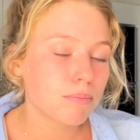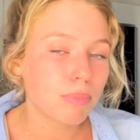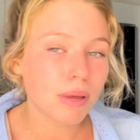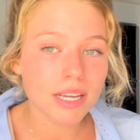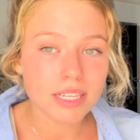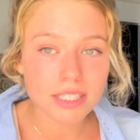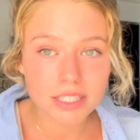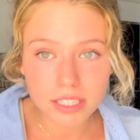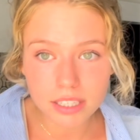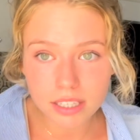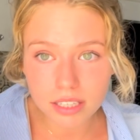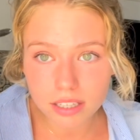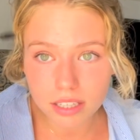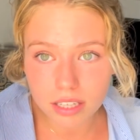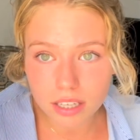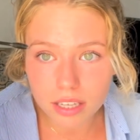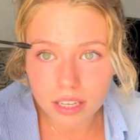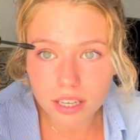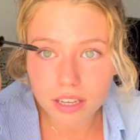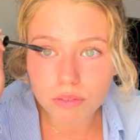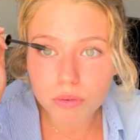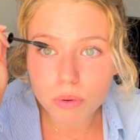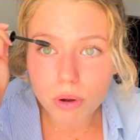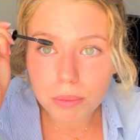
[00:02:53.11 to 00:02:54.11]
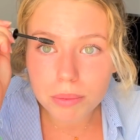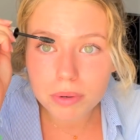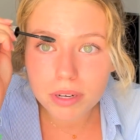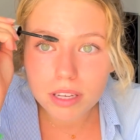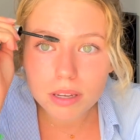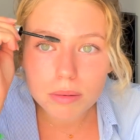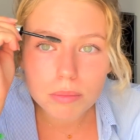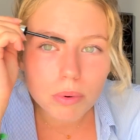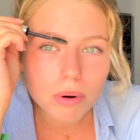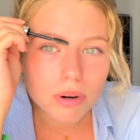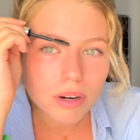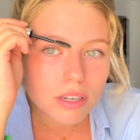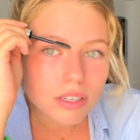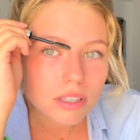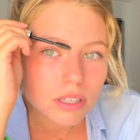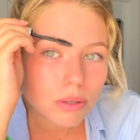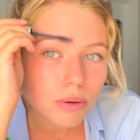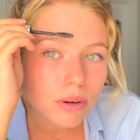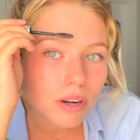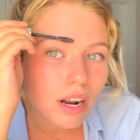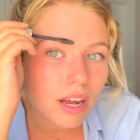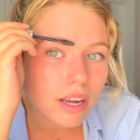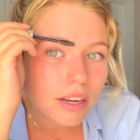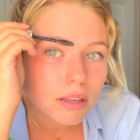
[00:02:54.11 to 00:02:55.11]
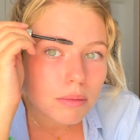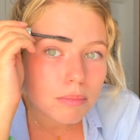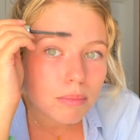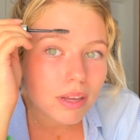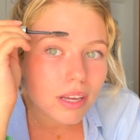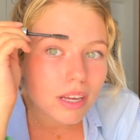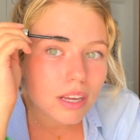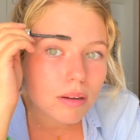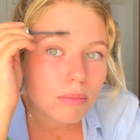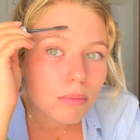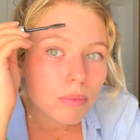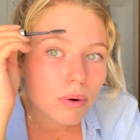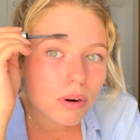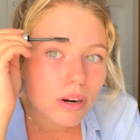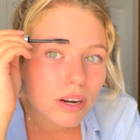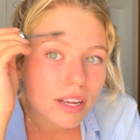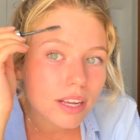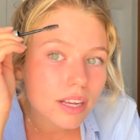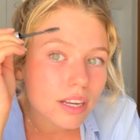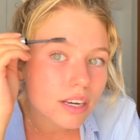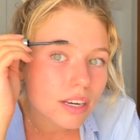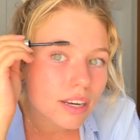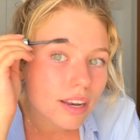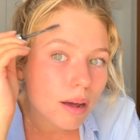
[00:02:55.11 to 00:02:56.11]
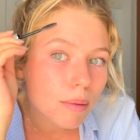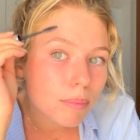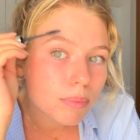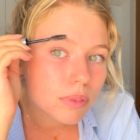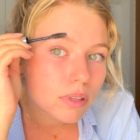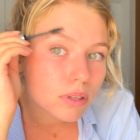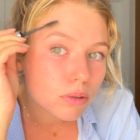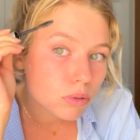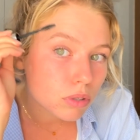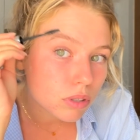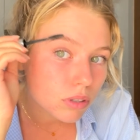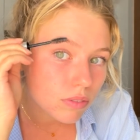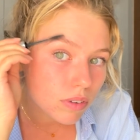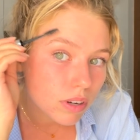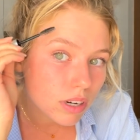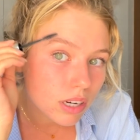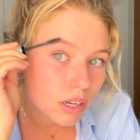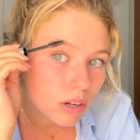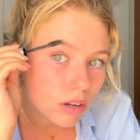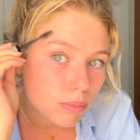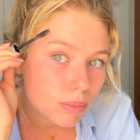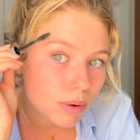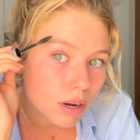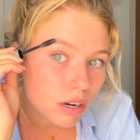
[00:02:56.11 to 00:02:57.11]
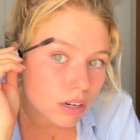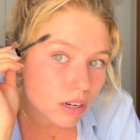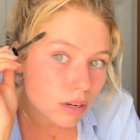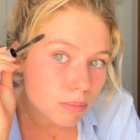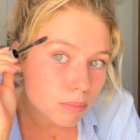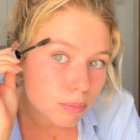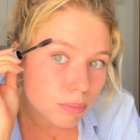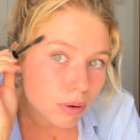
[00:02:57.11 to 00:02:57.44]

Basically, if you want me to get more into it, I can make a more in-depth YouTube video about it.